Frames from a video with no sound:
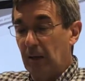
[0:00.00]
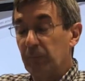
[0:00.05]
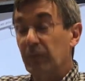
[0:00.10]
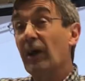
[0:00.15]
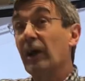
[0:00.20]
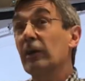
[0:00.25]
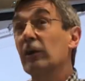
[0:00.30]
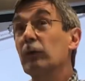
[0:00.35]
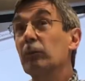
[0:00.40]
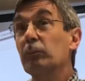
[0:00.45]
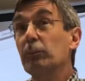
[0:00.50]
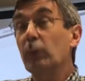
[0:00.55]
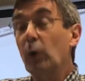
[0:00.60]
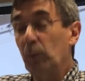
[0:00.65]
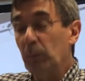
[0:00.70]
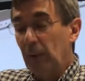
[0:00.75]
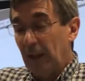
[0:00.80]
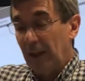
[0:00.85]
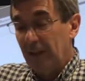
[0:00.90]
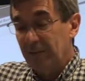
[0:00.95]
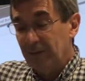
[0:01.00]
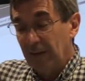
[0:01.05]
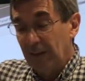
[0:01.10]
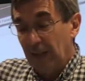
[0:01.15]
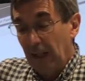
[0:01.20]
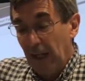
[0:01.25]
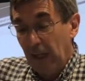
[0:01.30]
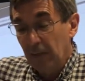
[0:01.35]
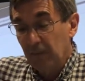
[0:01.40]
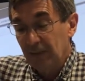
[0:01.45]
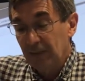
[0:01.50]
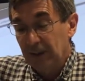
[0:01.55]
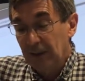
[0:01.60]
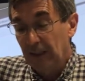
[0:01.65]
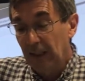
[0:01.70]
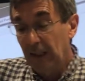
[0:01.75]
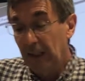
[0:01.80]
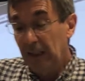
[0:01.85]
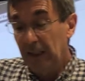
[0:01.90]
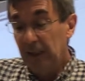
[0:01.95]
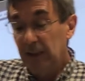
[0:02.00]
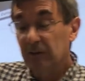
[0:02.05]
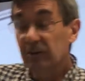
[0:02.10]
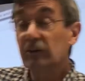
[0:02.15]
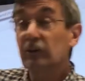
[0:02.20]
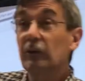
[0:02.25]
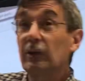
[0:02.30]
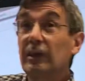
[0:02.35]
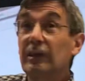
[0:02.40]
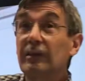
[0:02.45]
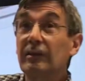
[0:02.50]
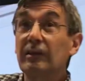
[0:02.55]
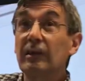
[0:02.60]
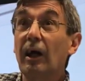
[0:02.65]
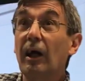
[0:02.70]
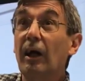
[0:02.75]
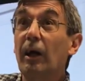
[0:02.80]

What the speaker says: titled Mobilising Housing Histories.